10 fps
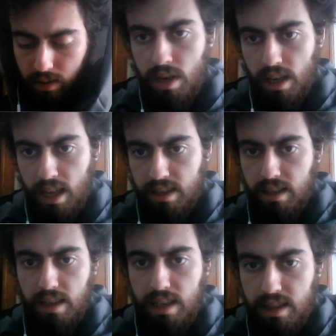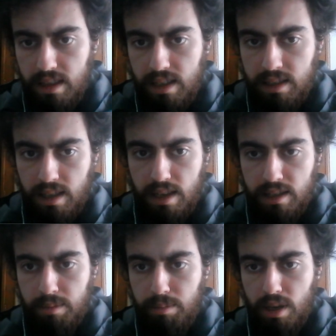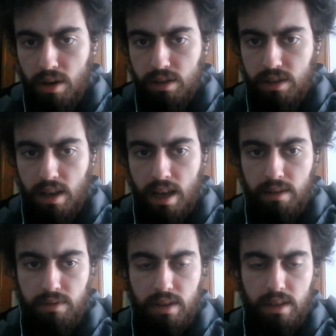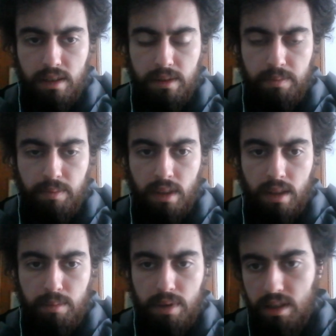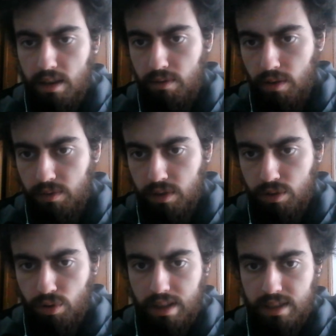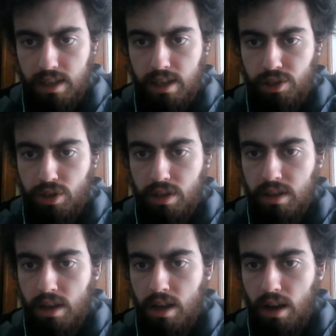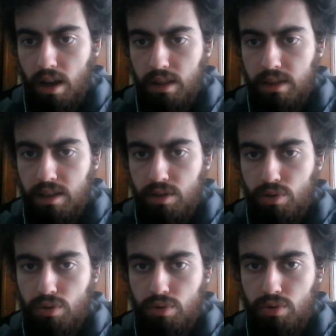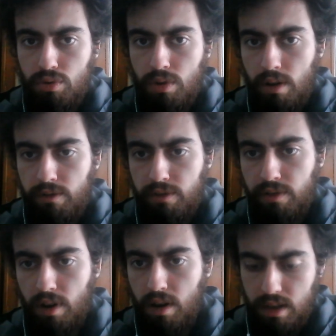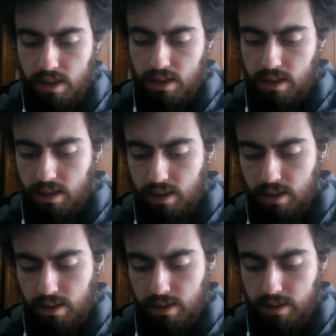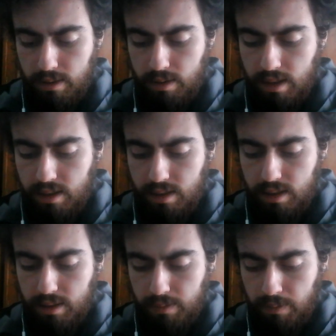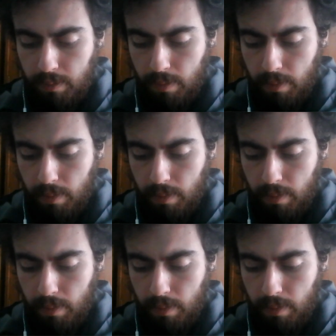okay, and in this case, because I have the PDF of the translation, I'll need to find this